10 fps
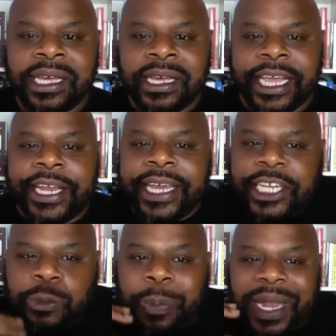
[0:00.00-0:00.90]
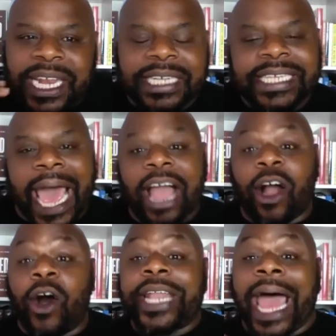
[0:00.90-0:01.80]
It has been an attack
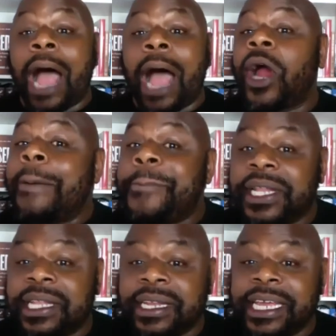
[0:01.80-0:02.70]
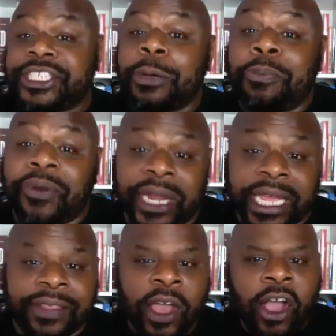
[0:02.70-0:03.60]
on our ability to
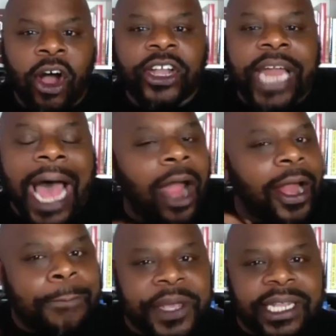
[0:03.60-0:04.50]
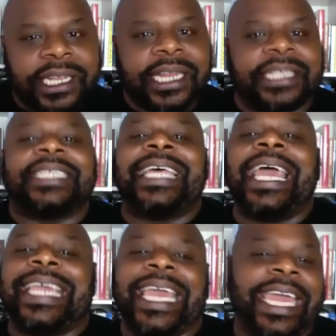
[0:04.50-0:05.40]
breathe, on our ability to
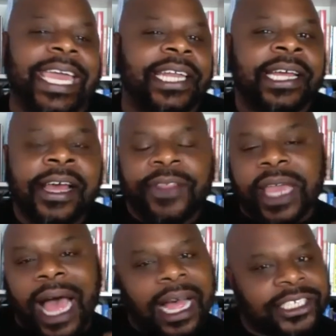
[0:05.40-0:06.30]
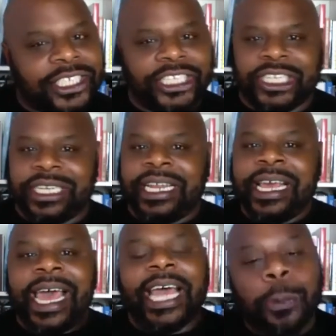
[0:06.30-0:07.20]
take in the oxygen
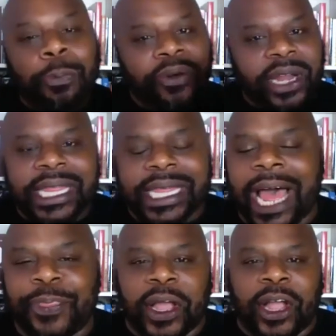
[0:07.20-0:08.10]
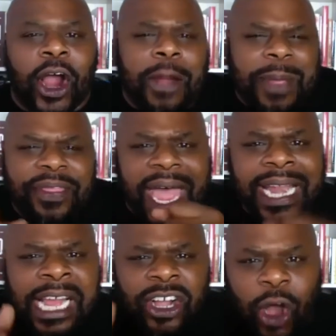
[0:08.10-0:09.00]
and to breathe out the carbon. That
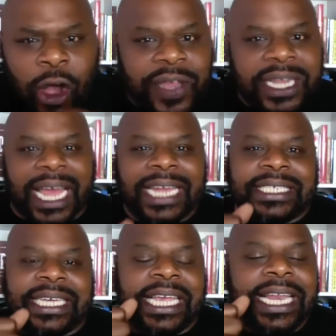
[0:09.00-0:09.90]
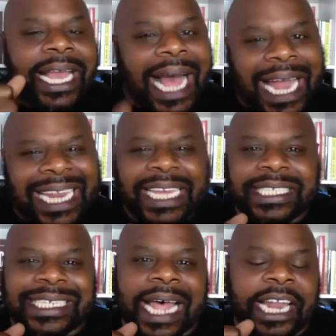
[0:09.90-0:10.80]
COVID-19 got
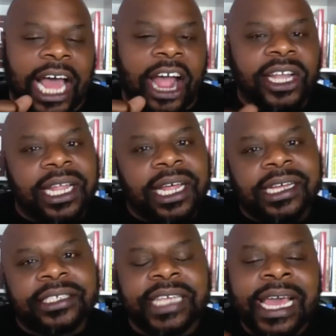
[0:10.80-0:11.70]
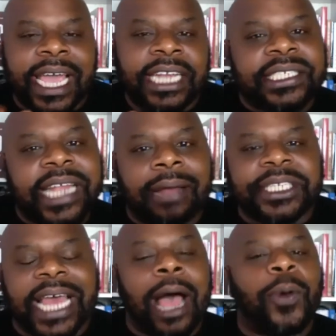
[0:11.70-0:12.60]
inside our lungs and stopped
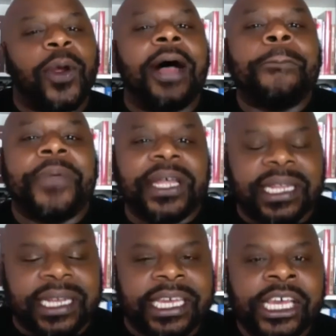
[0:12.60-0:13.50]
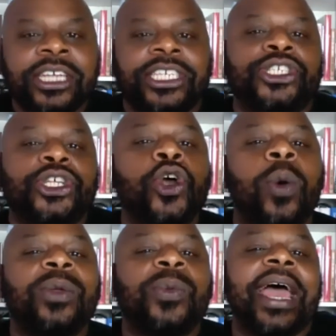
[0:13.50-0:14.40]
our ability to do
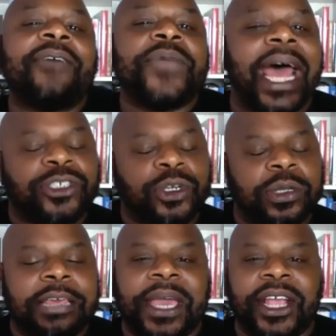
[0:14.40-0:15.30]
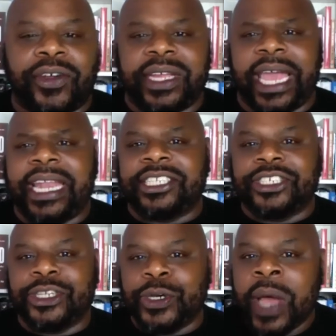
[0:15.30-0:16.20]
what we have naturally been created to
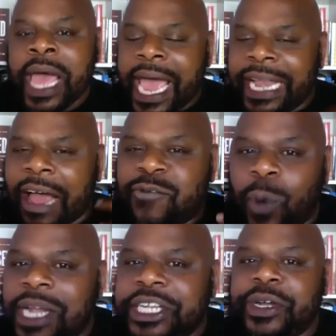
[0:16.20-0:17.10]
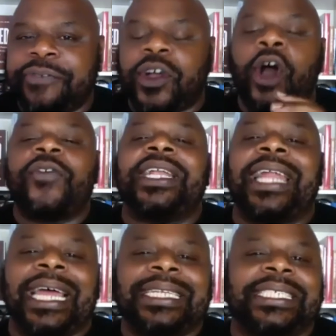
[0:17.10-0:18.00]
do. And I've wondered if
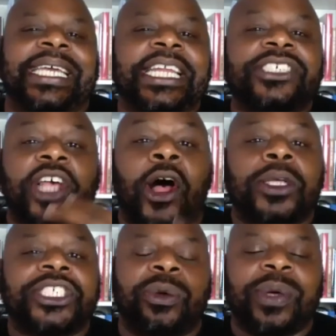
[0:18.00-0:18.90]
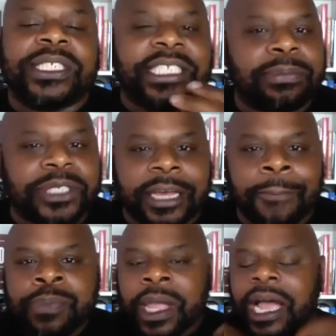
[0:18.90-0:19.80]
COVID-19 is also a symptom
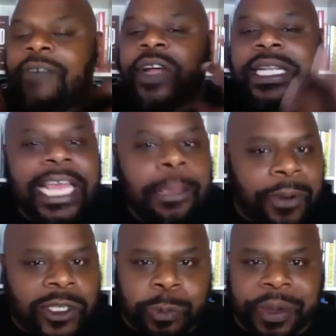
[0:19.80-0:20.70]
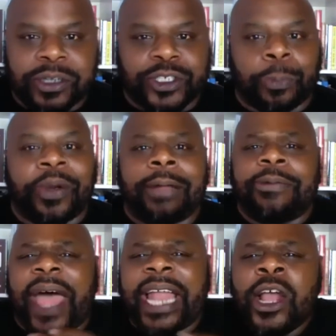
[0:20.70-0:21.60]
of a deeper spiritual problem,
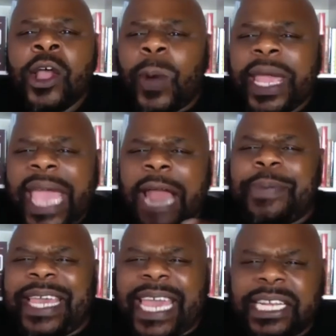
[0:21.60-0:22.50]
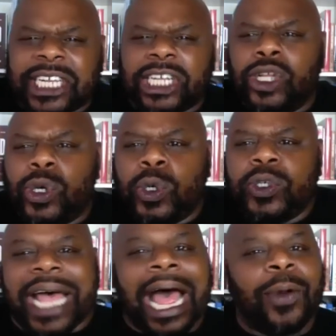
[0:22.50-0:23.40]
that we had begun to lose
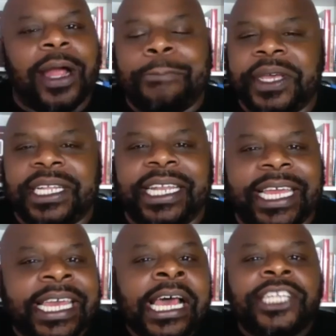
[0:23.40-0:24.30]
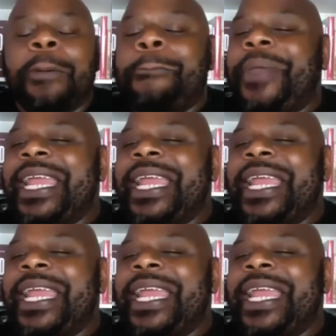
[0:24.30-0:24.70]
our ability to be